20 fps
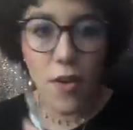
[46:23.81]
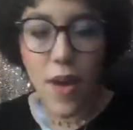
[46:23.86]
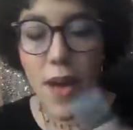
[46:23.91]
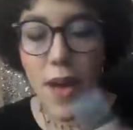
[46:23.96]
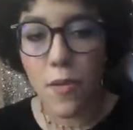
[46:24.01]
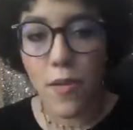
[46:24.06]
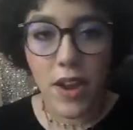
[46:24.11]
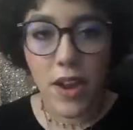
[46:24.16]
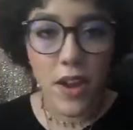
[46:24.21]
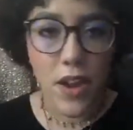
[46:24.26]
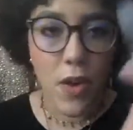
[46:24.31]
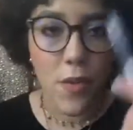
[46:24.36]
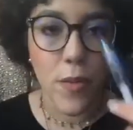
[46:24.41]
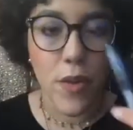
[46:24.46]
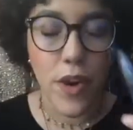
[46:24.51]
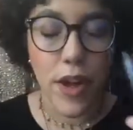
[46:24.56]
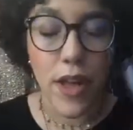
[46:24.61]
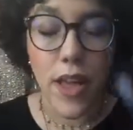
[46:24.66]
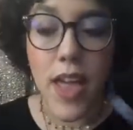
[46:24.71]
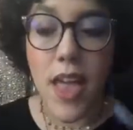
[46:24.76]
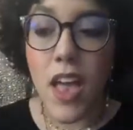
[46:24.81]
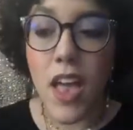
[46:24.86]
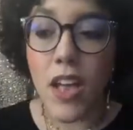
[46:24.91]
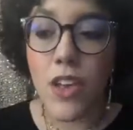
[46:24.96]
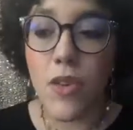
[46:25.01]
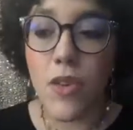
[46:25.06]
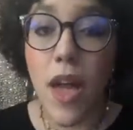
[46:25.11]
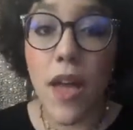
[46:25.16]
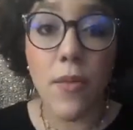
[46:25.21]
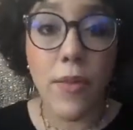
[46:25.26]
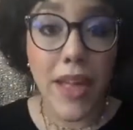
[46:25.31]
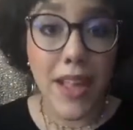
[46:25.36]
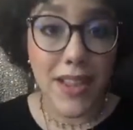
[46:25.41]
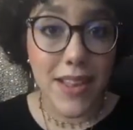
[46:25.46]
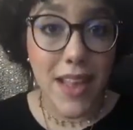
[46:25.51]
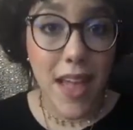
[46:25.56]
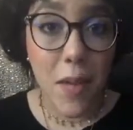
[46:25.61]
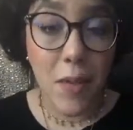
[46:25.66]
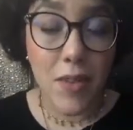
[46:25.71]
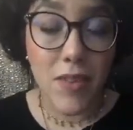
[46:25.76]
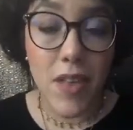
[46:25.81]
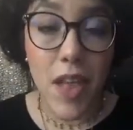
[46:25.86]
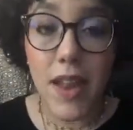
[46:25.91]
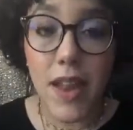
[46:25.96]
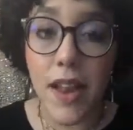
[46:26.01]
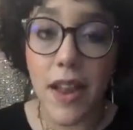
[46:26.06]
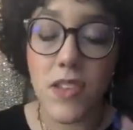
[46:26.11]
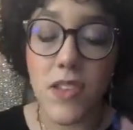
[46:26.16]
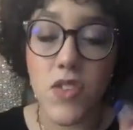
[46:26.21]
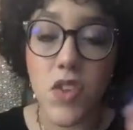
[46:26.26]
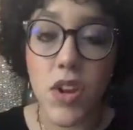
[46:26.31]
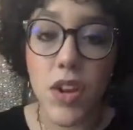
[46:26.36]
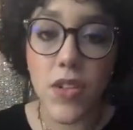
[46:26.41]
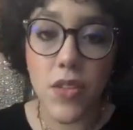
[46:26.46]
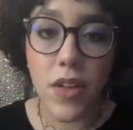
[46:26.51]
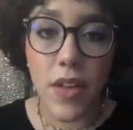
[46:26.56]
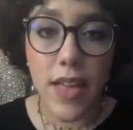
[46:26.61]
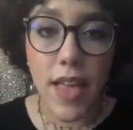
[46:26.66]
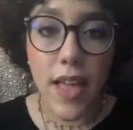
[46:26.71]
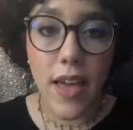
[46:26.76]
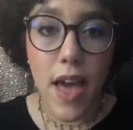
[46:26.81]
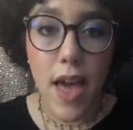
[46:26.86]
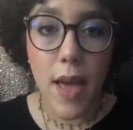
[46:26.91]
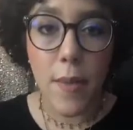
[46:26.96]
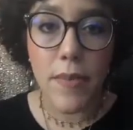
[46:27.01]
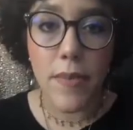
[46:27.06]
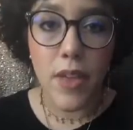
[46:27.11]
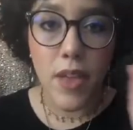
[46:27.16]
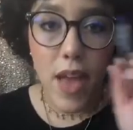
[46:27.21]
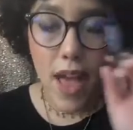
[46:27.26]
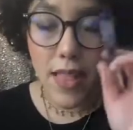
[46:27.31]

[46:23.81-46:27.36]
I want to know more. So I ran to Amazon and I started looking up.